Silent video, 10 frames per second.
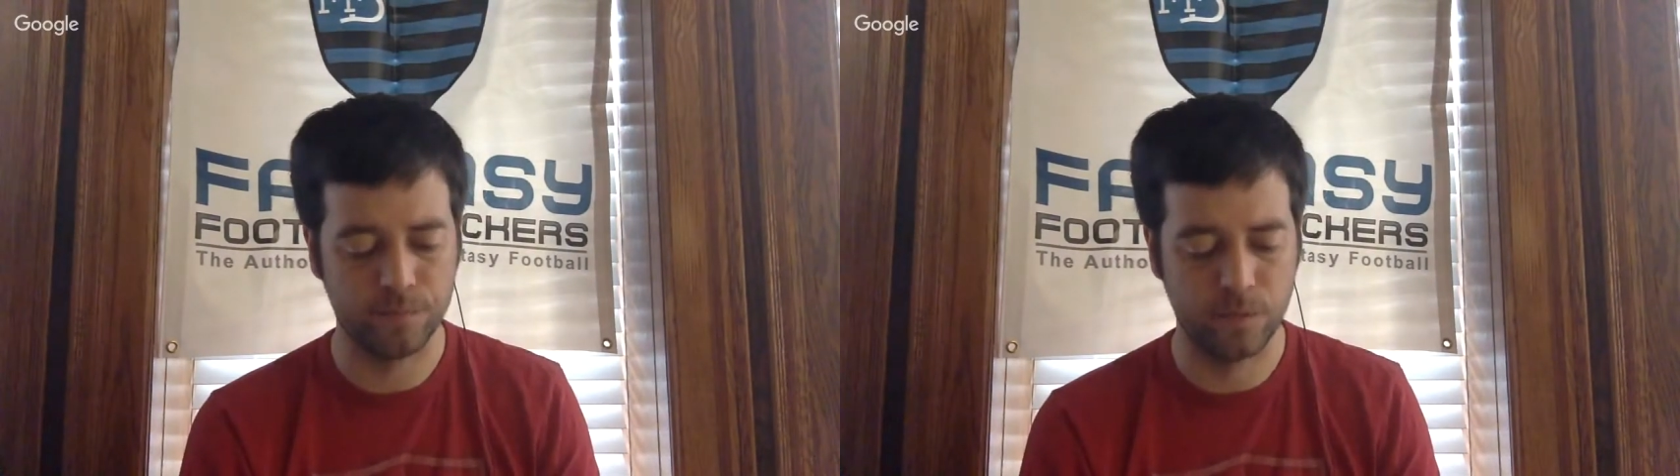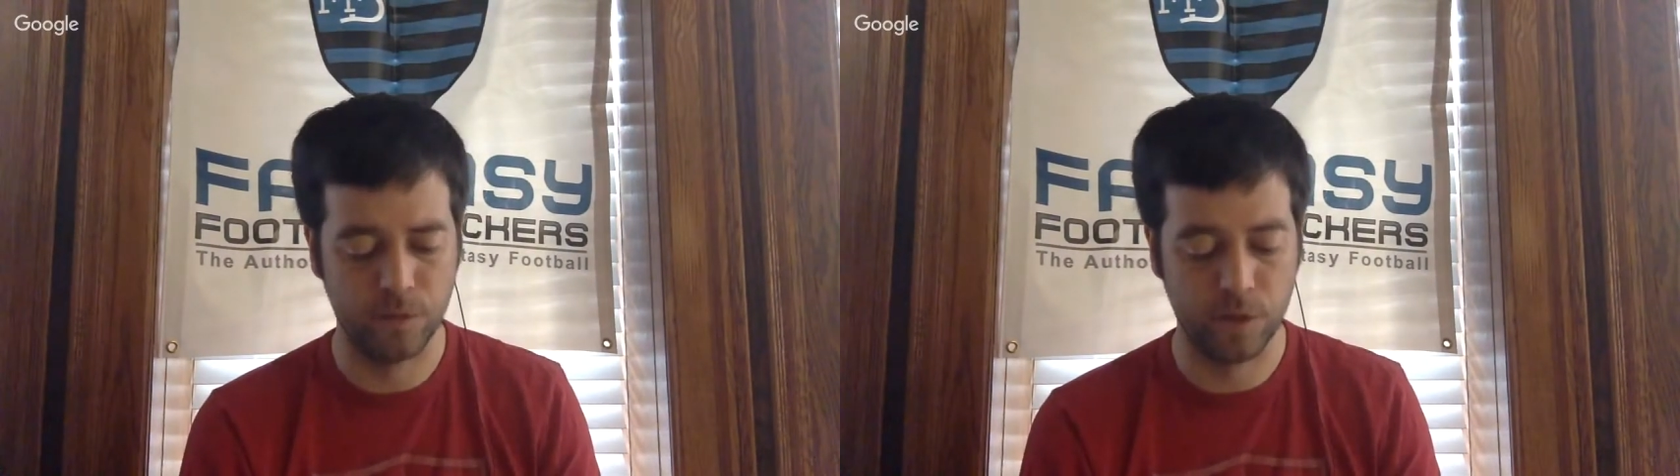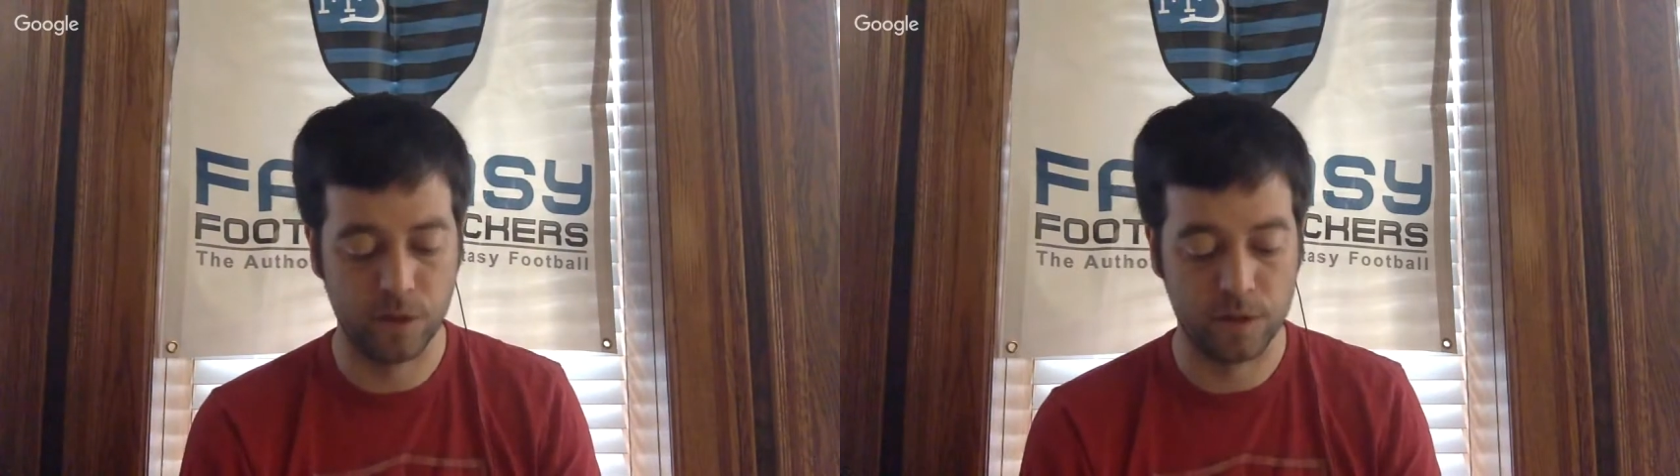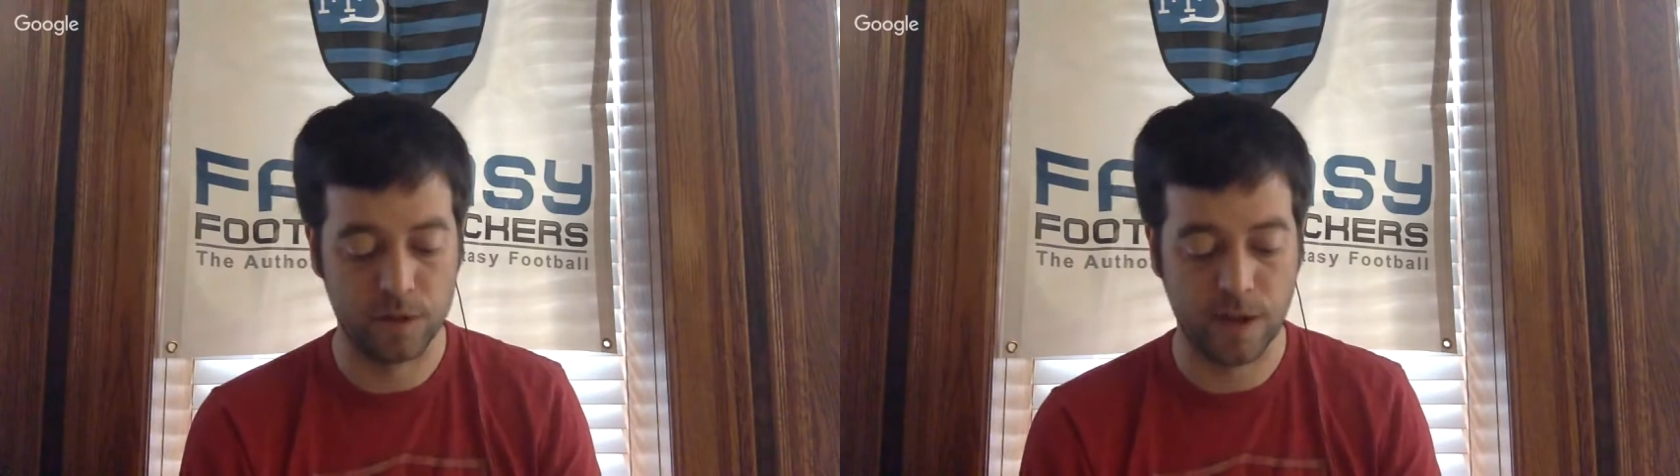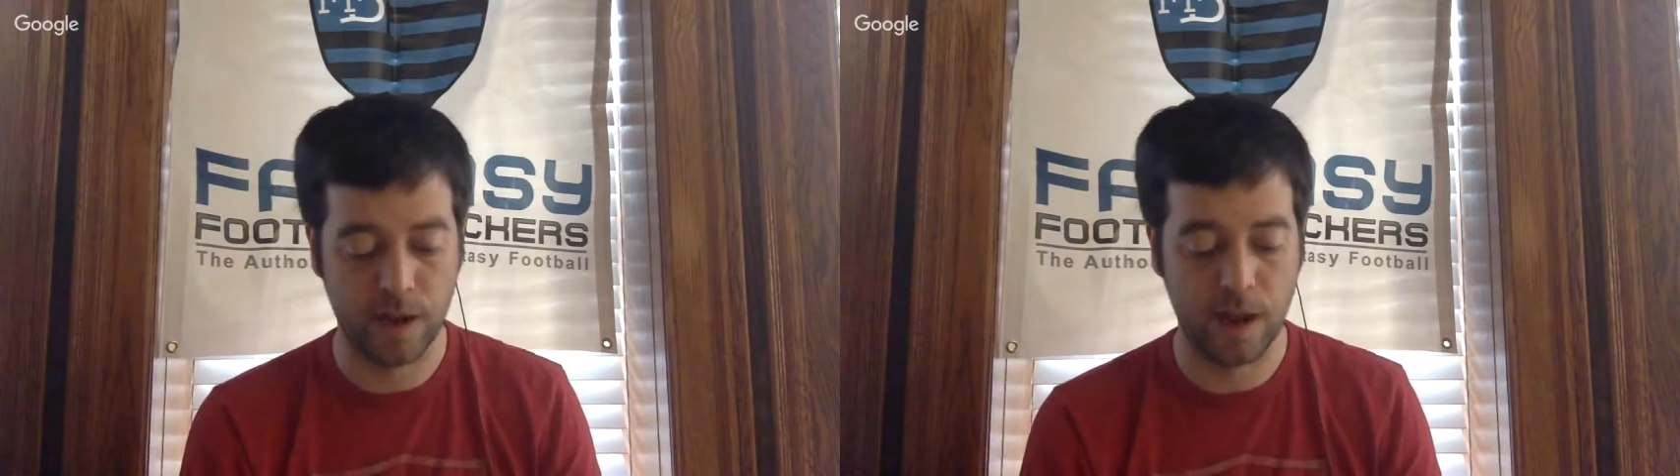Villa's
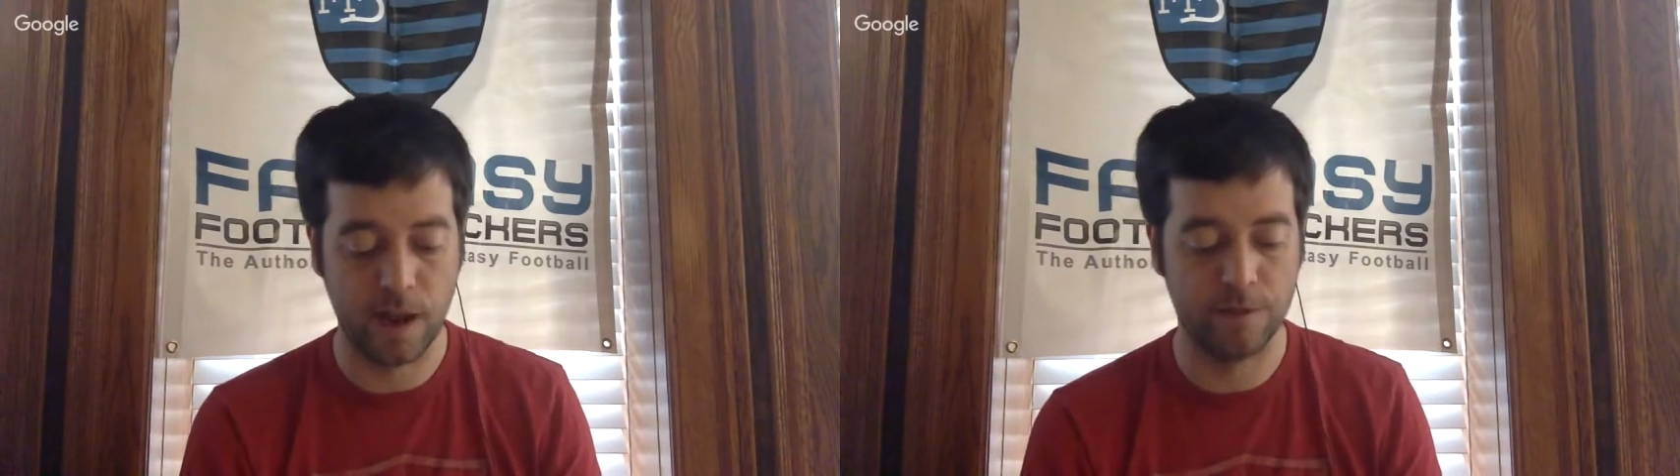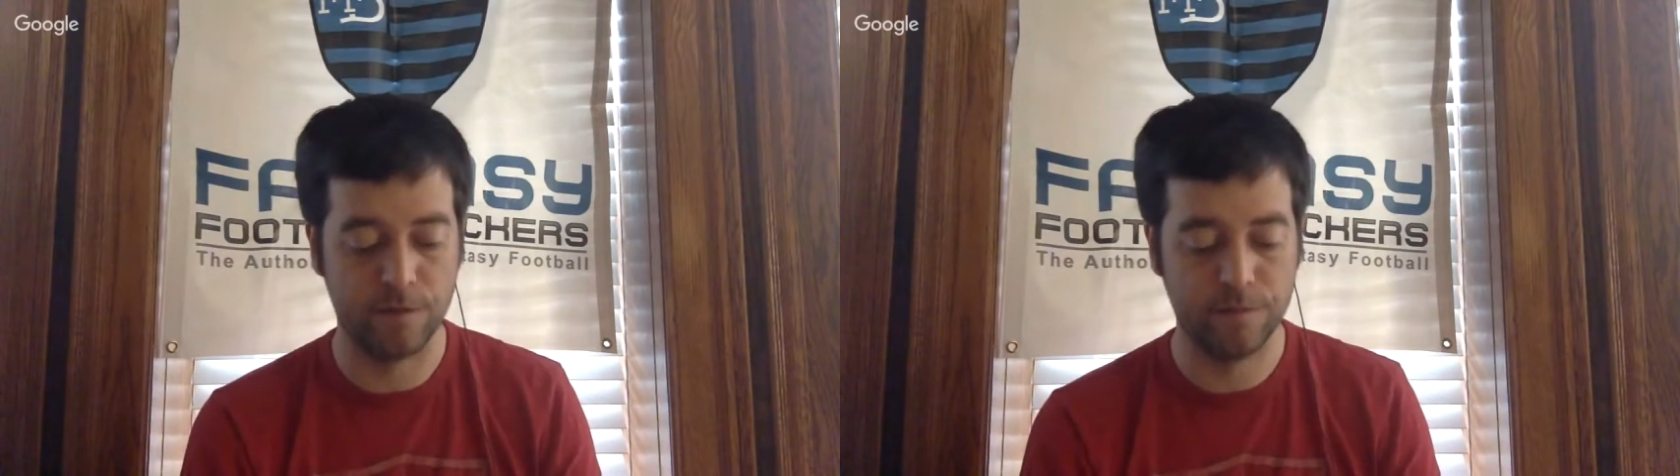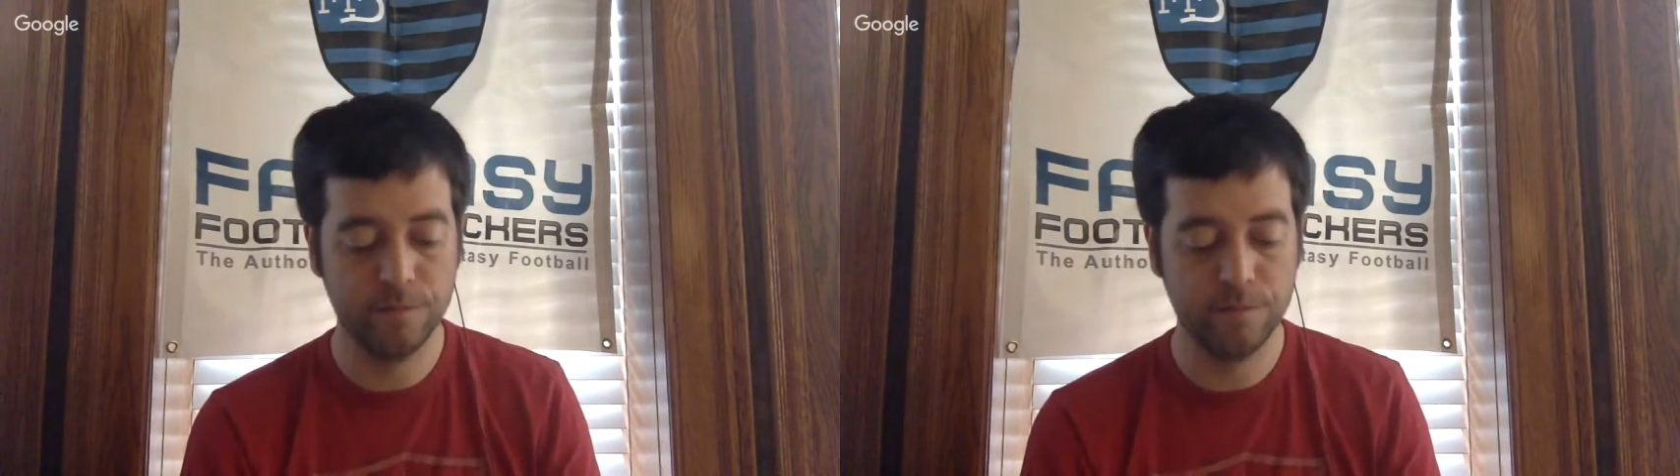not going to have